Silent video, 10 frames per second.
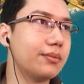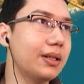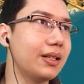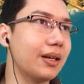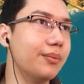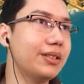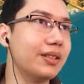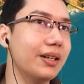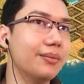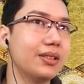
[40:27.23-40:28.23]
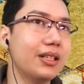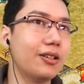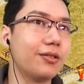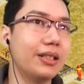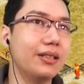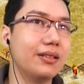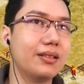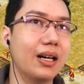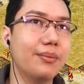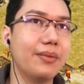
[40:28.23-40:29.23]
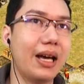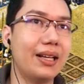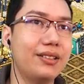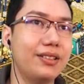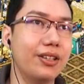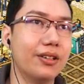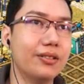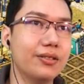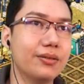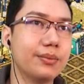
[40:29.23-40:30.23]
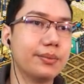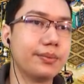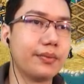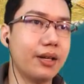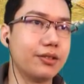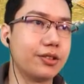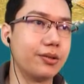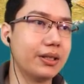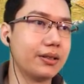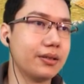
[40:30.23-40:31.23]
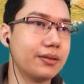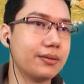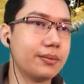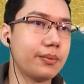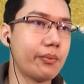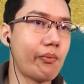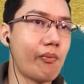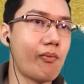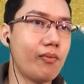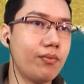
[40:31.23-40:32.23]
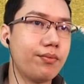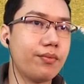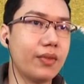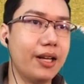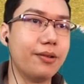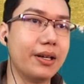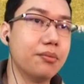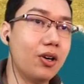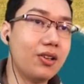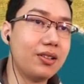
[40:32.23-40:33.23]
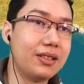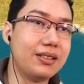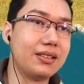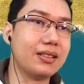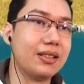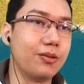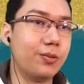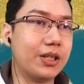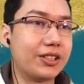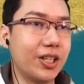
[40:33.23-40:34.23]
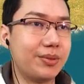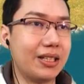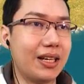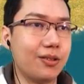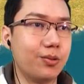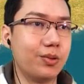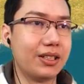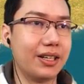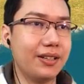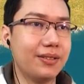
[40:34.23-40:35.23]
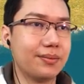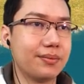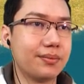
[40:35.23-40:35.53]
I think I missed them. Did they already come and go? That was quick. Anyway, all these uh, workshops are now working.